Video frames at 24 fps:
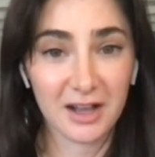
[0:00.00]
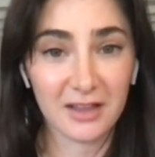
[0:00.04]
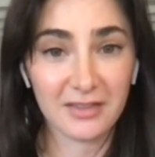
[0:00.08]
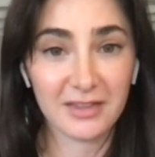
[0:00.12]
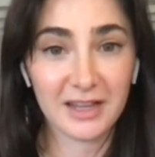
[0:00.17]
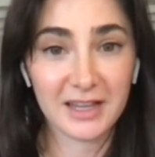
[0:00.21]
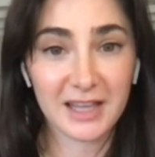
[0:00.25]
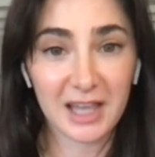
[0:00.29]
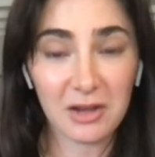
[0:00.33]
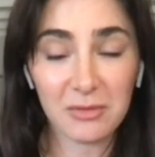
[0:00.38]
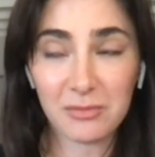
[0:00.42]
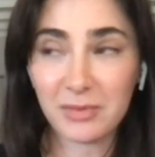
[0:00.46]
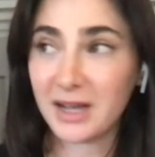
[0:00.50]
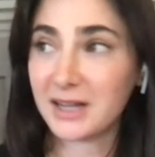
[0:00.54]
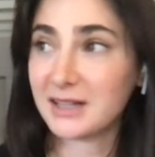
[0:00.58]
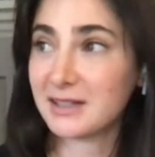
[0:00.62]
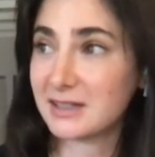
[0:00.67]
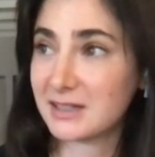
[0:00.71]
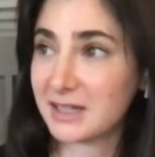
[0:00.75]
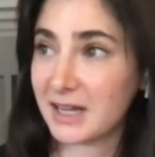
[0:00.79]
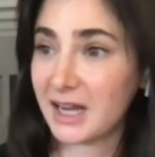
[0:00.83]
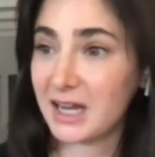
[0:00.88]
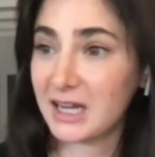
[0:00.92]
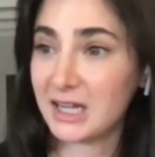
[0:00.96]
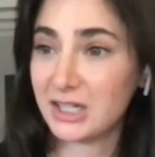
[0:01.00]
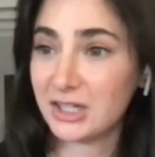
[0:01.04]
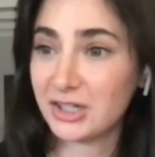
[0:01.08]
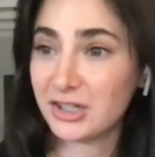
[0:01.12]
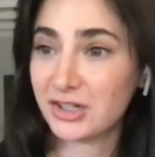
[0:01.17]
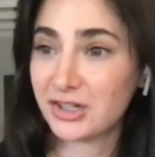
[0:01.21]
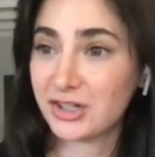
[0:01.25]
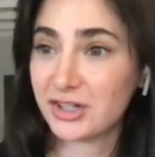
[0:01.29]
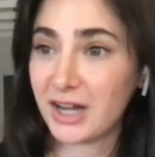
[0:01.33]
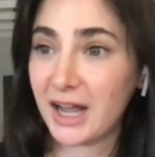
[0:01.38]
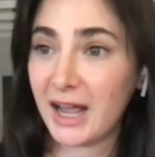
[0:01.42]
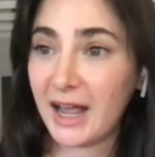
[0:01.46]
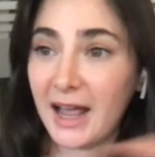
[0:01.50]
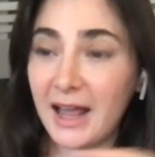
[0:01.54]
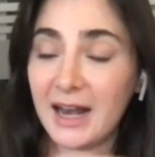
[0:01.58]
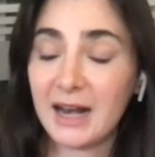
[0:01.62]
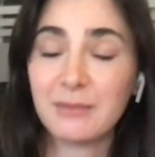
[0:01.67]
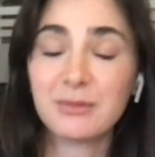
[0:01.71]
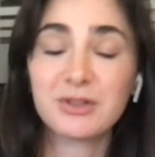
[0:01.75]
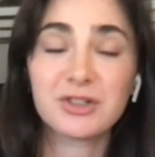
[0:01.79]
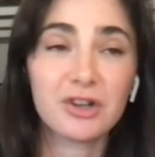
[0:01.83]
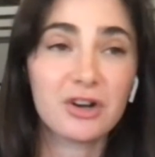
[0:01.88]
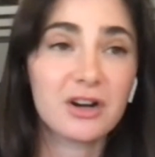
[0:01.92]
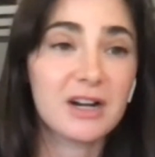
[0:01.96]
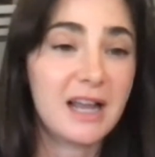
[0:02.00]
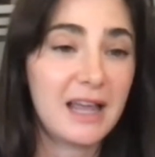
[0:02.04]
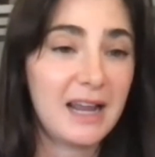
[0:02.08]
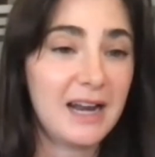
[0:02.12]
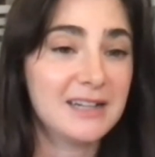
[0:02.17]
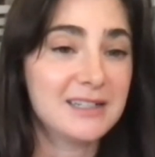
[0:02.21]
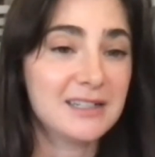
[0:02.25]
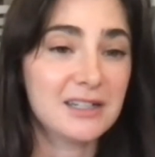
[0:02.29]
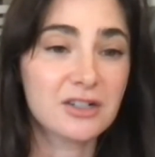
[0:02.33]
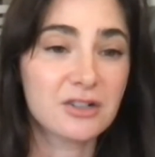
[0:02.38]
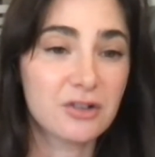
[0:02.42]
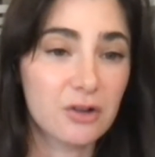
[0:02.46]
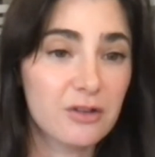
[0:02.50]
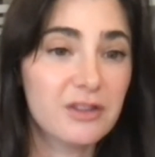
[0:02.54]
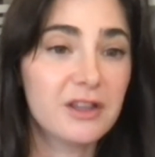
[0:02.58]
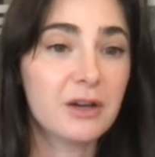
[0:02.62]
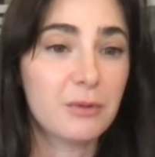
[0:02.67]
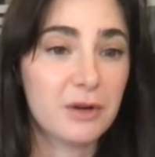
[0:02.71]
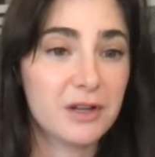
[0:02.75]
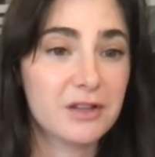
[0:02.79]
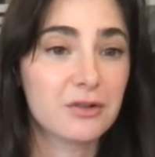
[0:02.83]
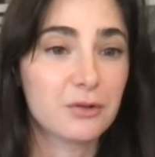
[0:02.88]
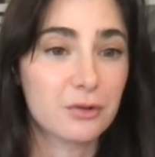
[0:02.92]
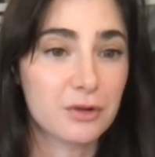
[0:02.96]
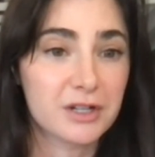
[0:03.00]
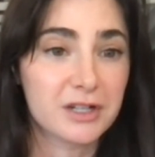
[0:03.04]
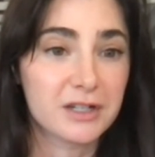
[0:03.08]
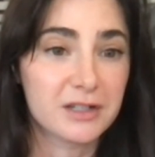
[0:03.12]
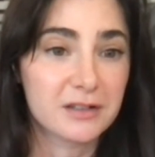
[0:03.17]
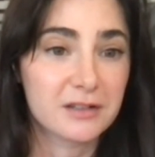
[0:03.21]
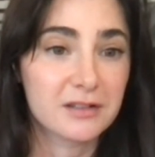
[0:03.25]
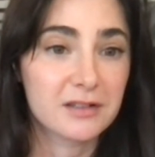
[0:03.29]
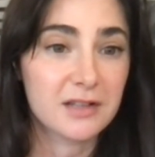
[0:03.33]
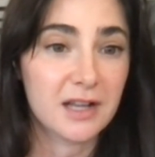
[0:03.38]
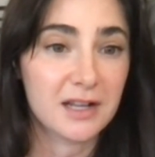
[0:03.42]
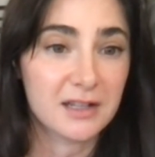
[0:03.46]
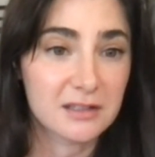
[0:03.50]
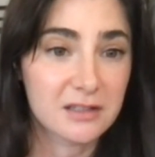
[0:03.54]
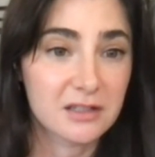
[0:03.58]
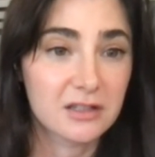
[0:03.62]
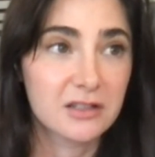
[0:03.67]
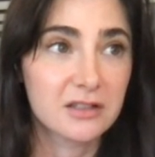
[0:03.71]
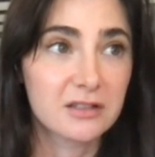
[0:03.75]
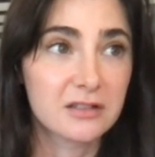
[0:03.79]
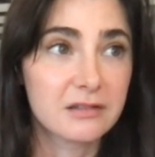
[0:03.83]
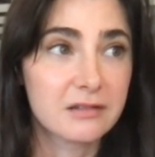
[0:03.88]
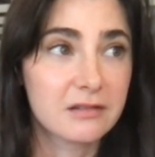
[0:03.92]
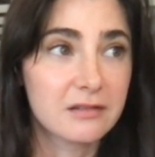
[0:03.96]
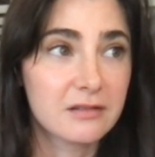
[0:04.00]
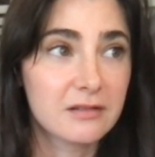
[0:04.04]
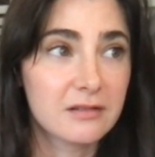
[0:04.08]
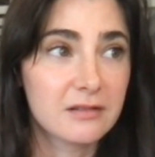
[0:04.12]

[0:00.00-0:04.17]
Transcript: they came backstage, and I'm so glad I didn't know they were in the audience until